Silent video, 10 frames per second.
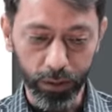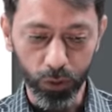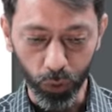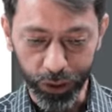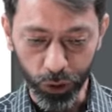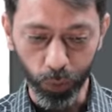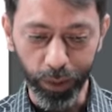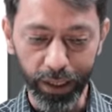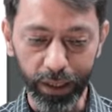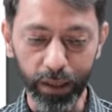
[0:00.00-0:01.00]
So it should
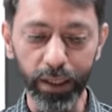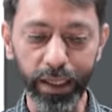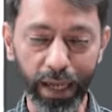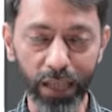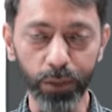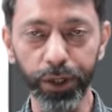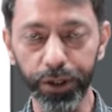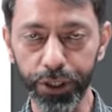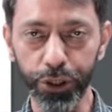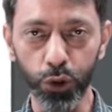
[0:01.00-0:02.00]
be in the
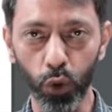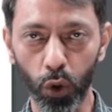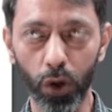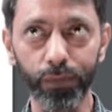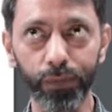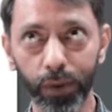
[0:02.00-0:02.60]
aspect ratio of